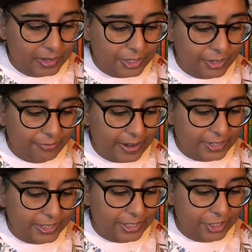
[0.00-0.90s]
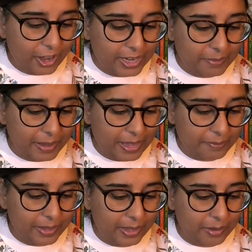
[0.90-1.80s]
She fetched the shiny
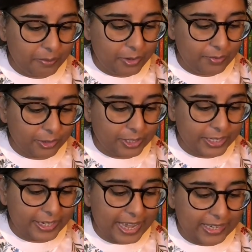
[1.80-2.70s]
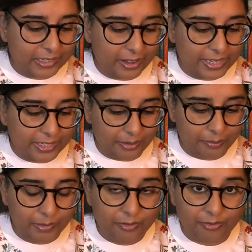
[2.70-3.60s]
paper and moved on to the next
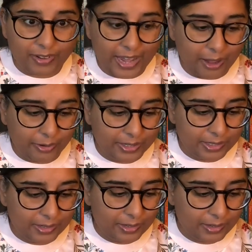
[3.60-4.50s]
item, flowers.